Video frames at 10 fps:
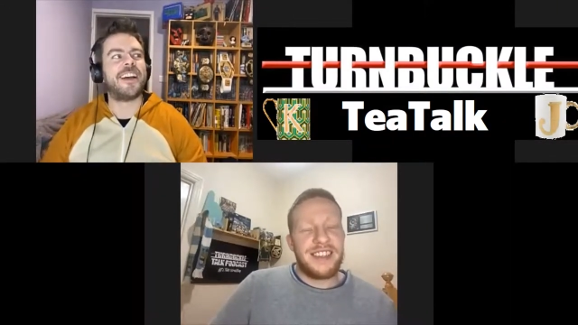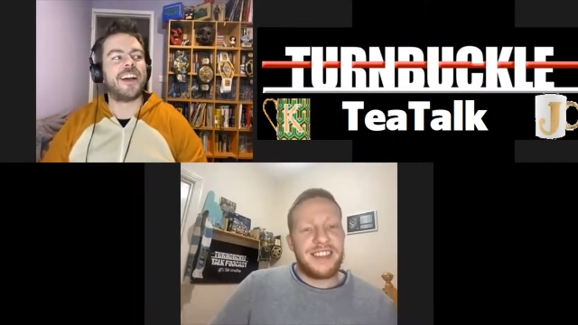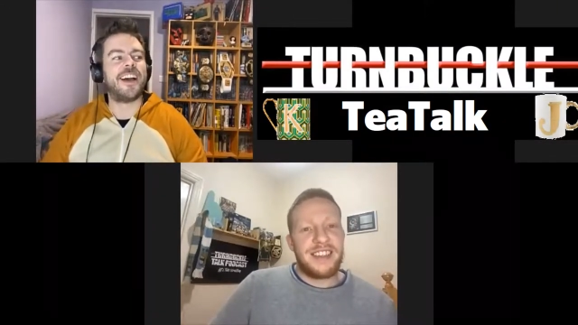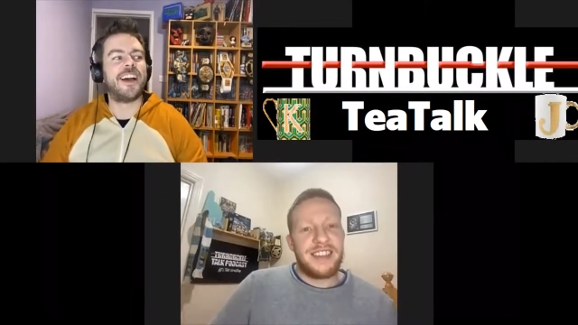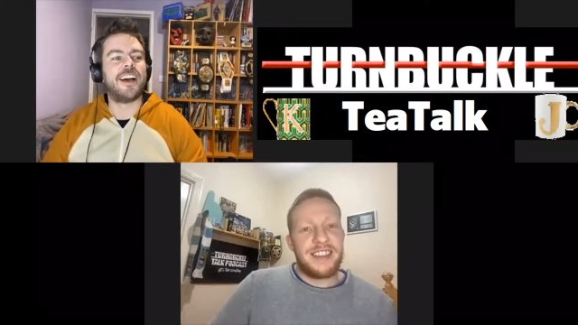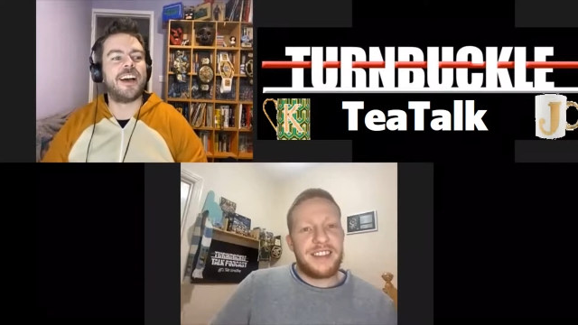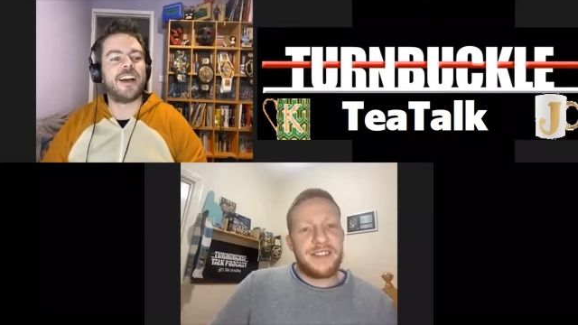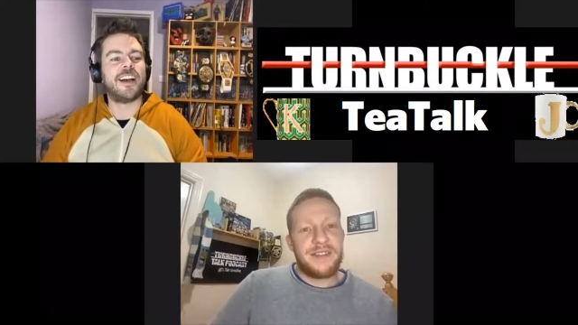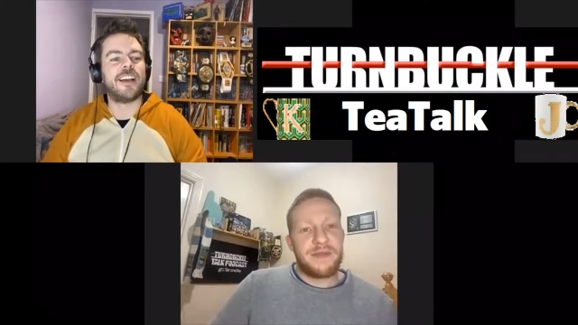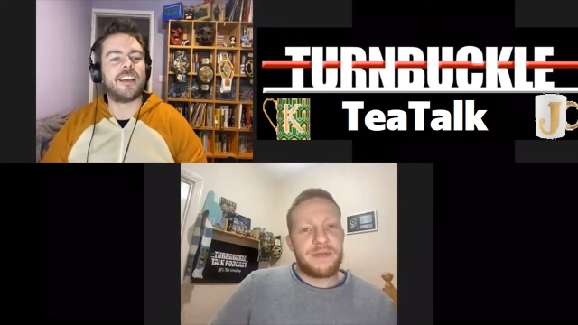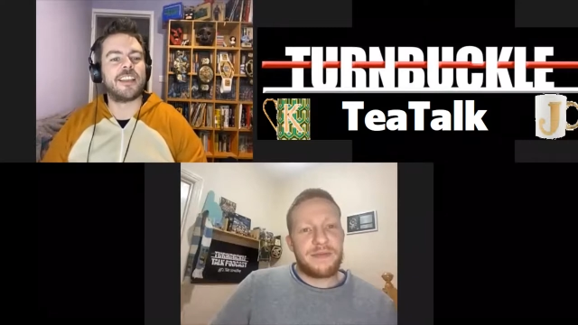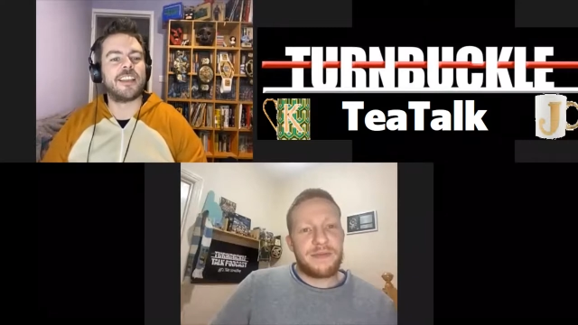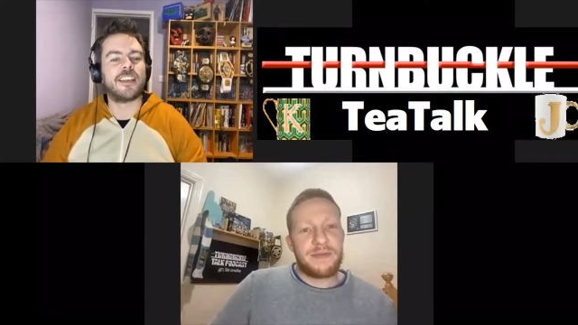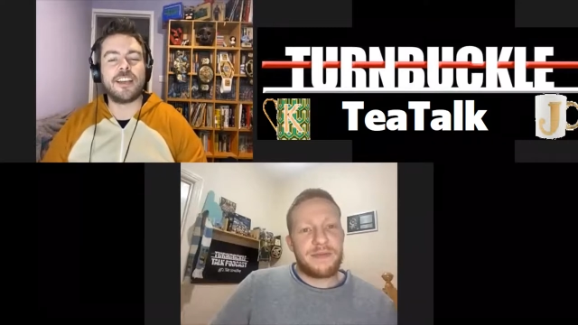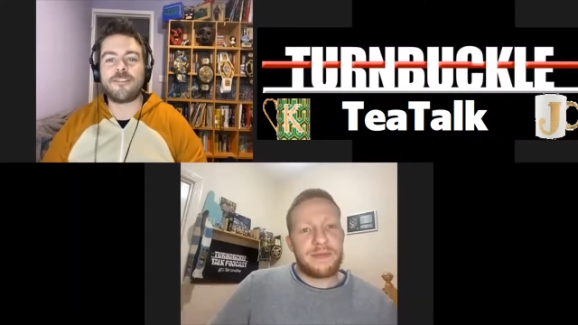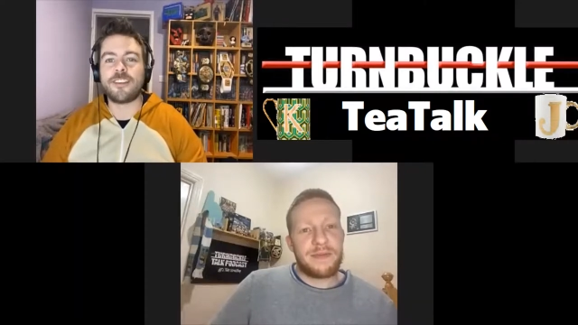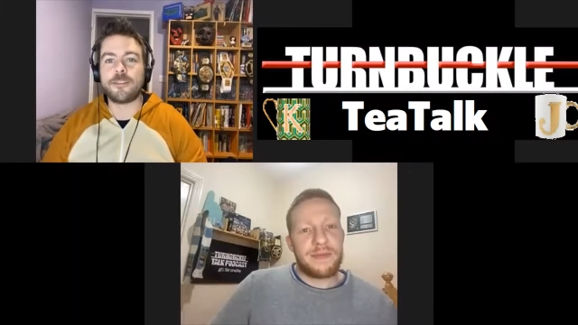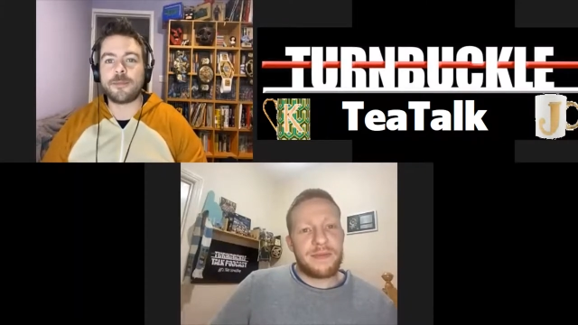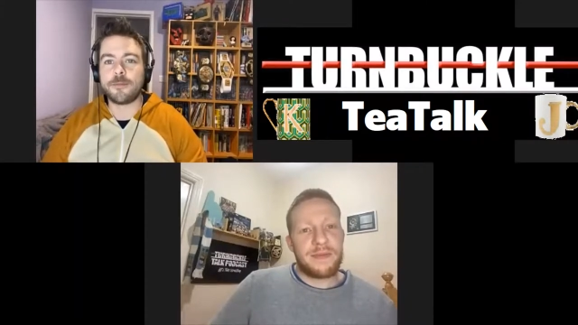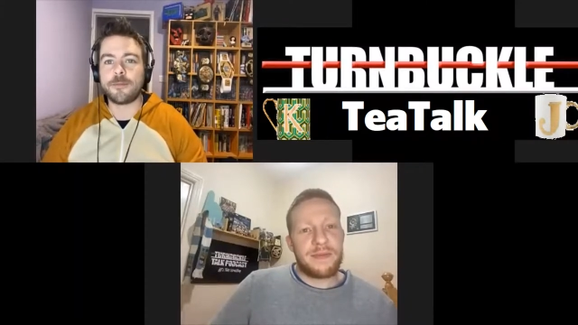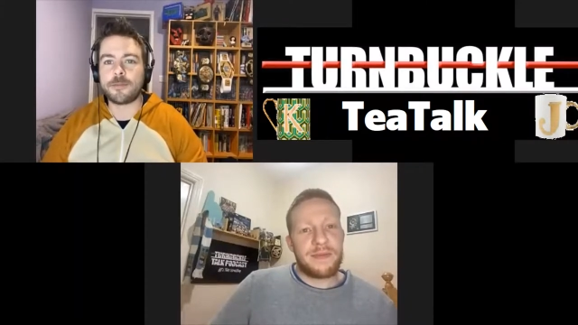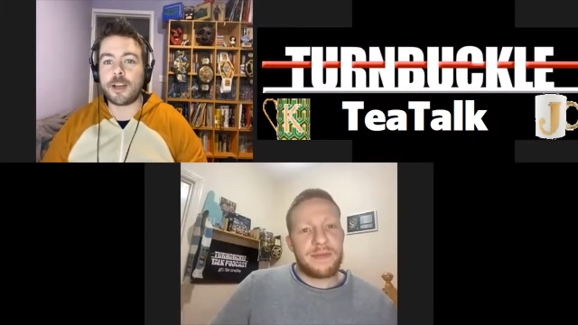Speaker 1: Uh, I haven't really been up to.